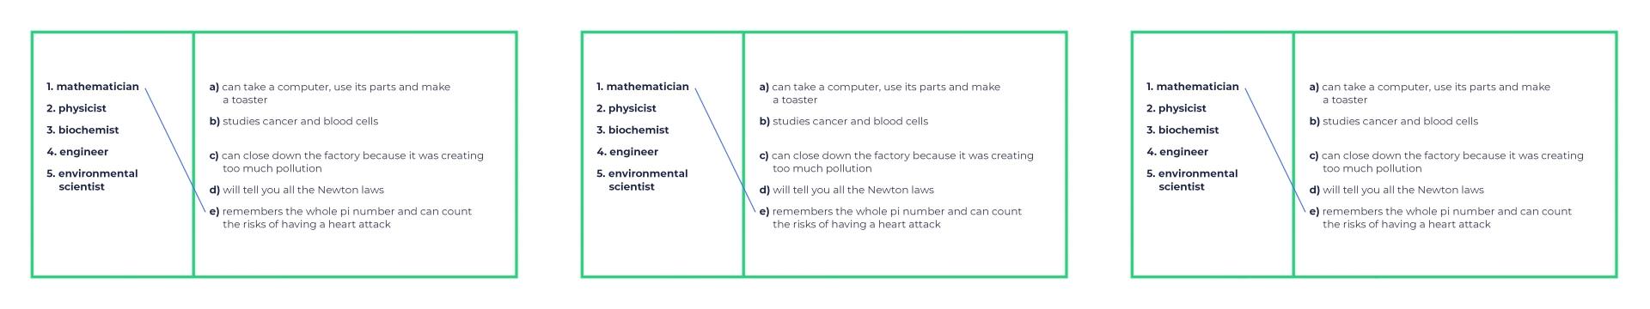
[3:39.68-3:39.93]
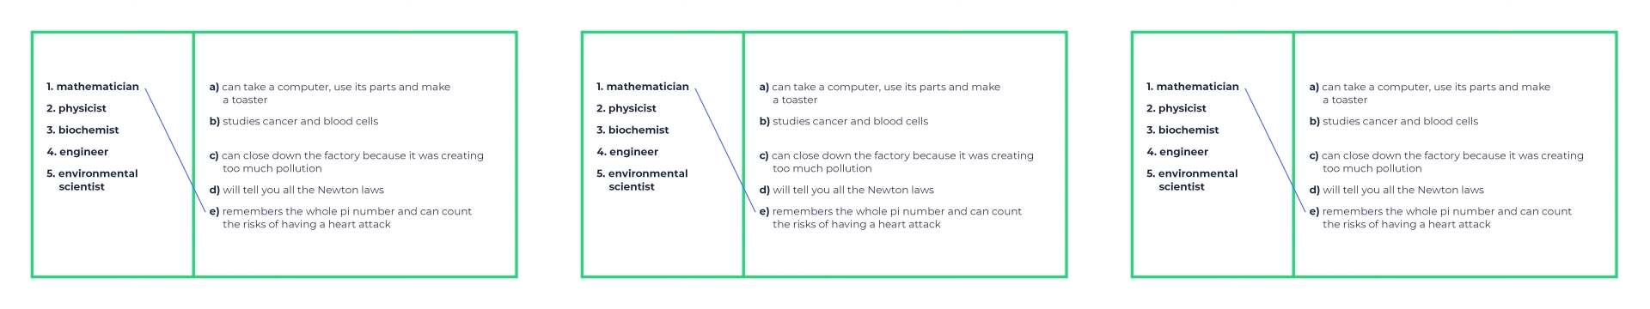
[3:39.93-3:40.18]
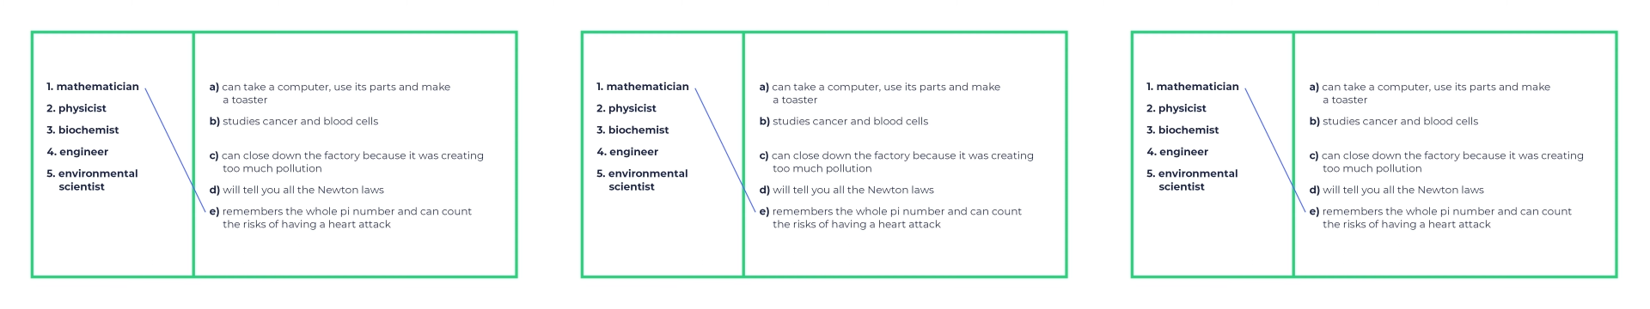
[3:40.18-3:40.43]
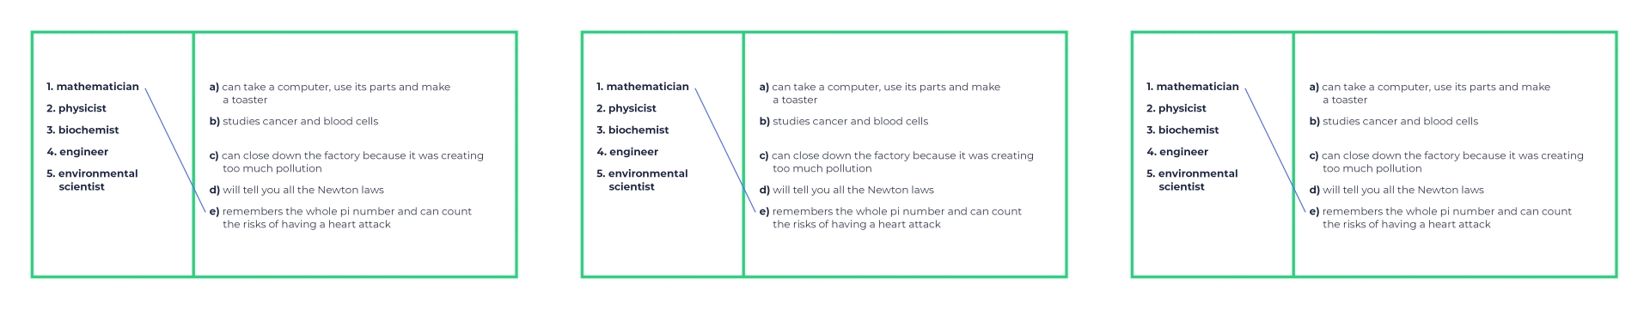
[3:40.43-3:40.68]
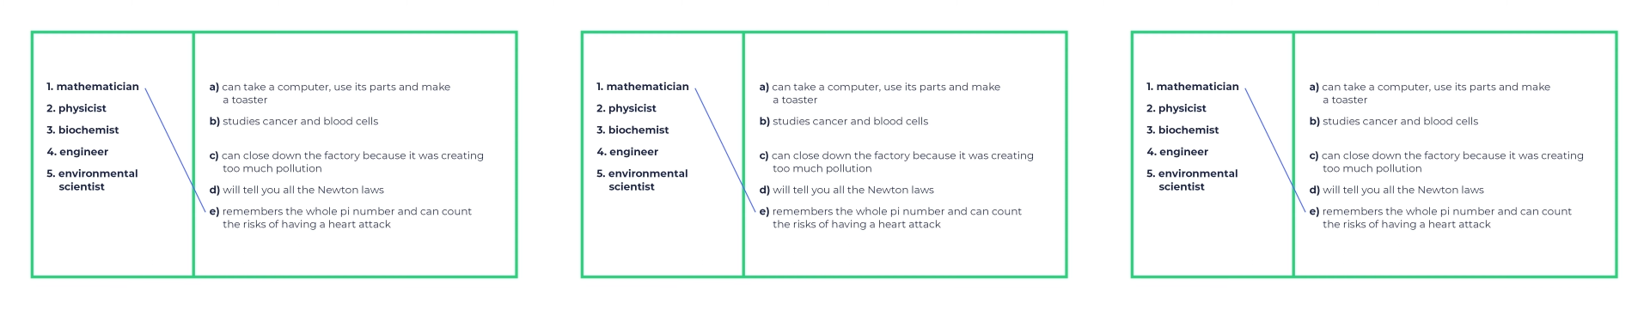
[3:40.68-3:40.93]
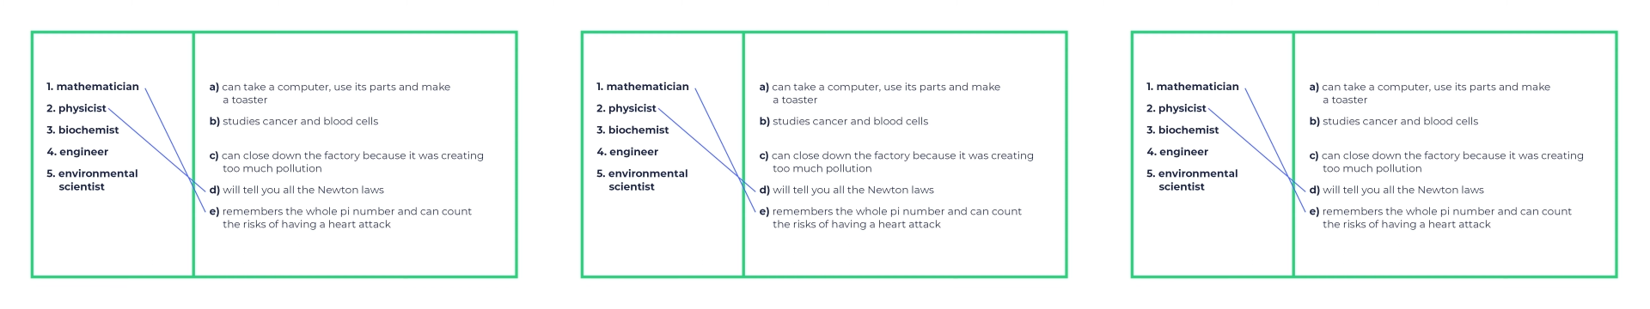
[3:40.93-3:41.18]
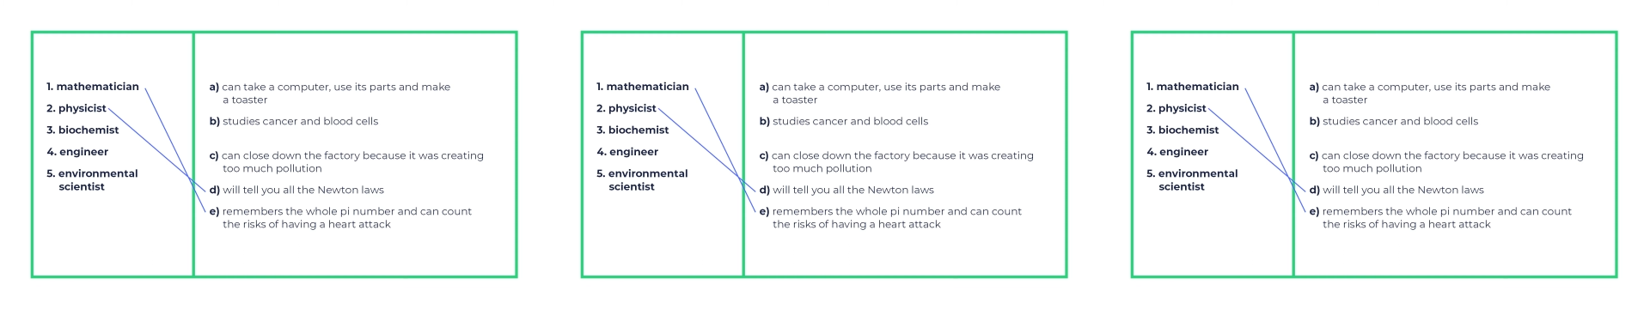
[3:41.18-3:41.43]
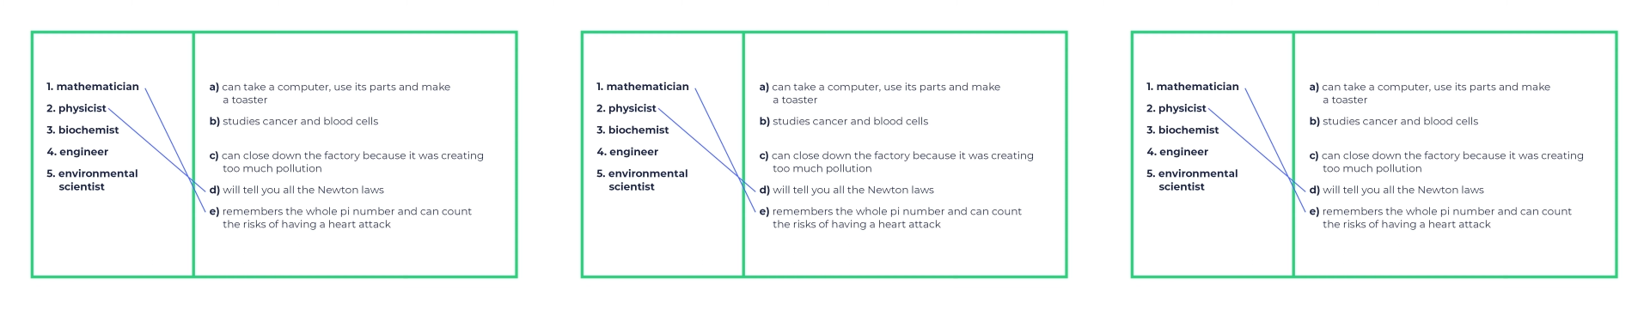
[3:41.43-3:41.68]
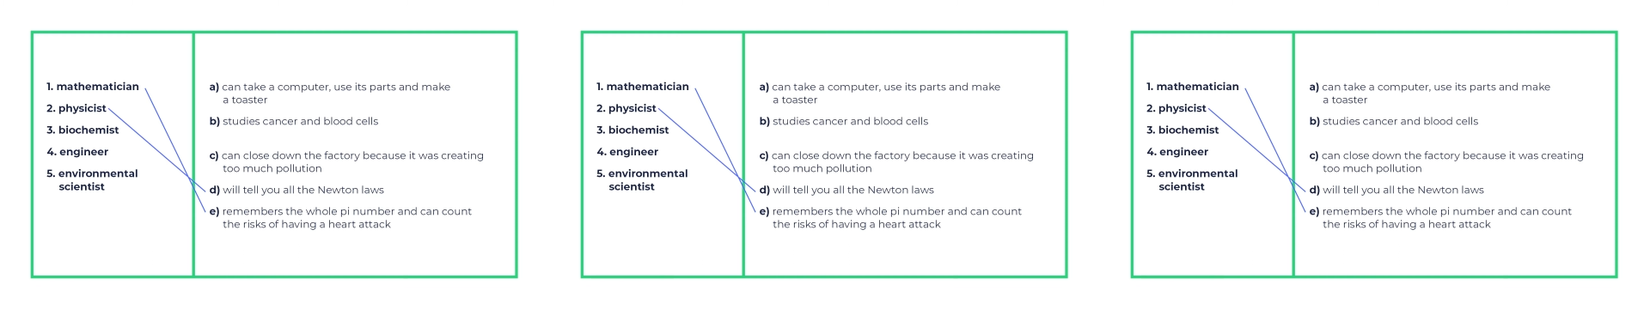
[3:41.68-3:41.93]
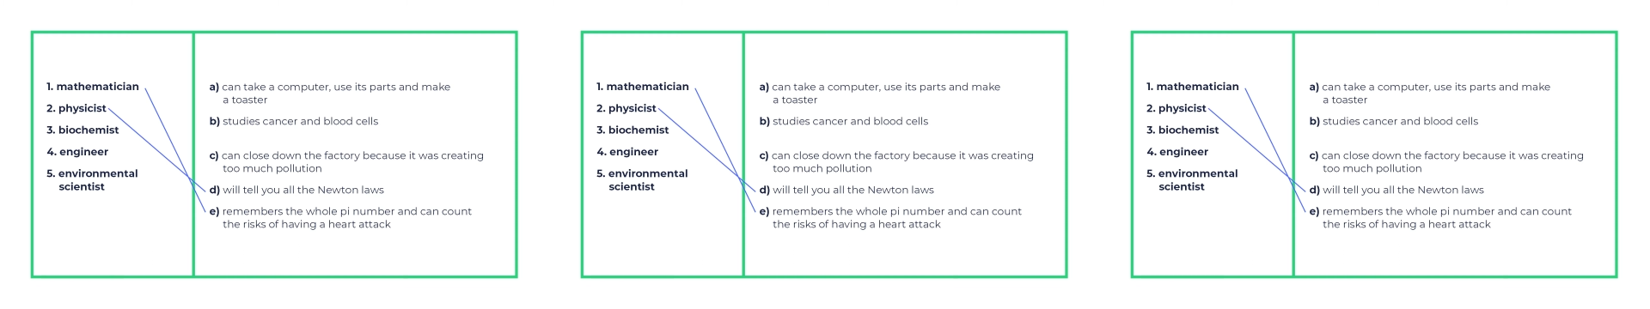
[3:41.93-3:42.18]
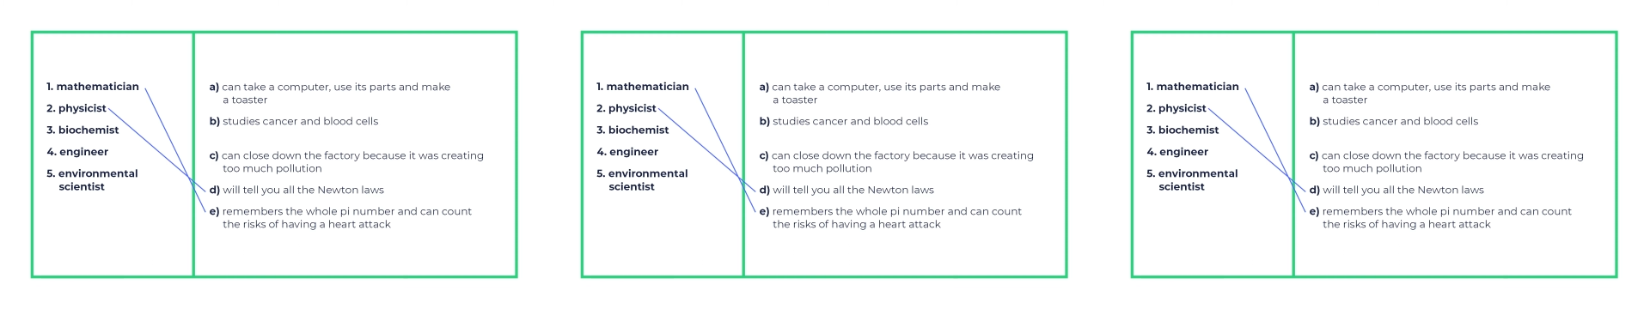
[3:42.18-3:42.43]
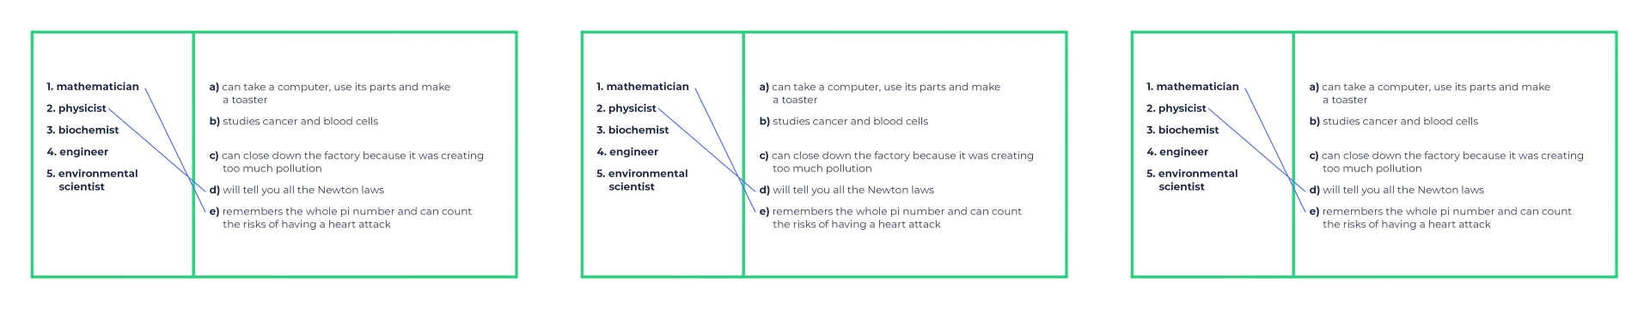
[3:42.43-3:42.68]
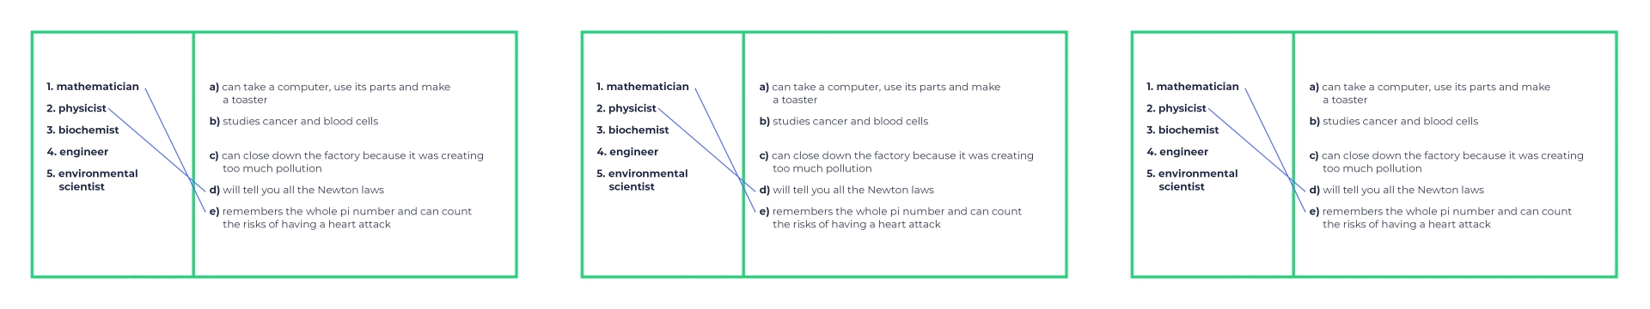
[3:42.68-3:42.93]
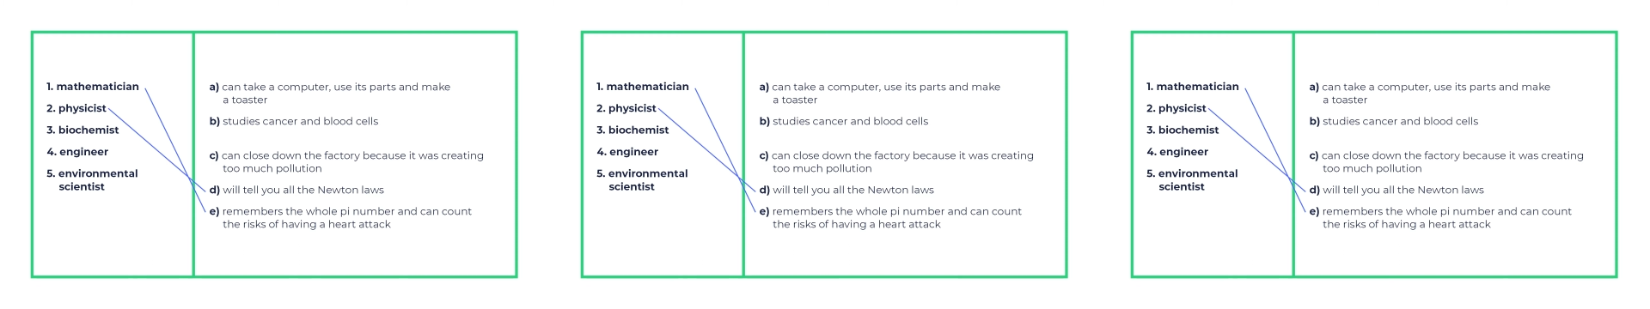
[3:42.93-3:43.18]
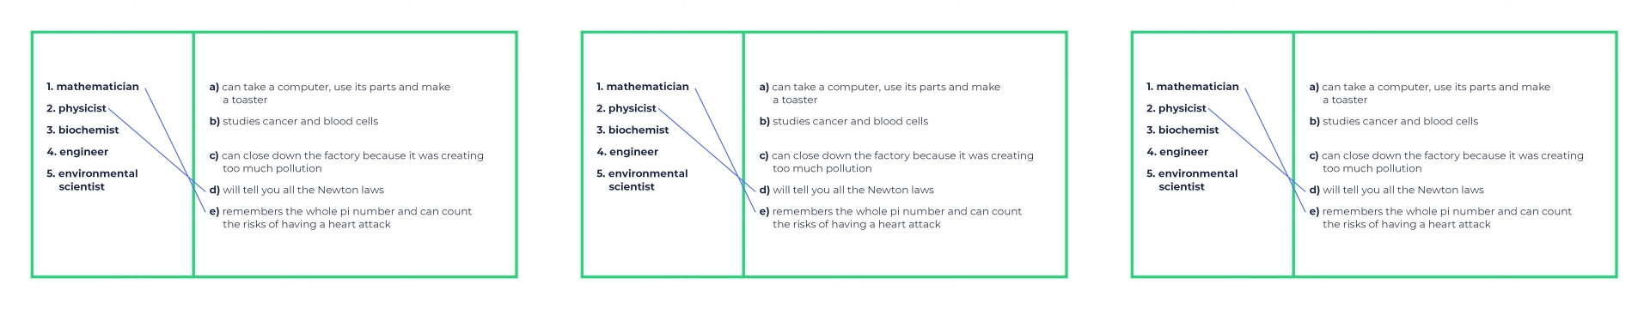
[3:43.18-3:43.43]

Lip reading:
[unreadable: no face in view]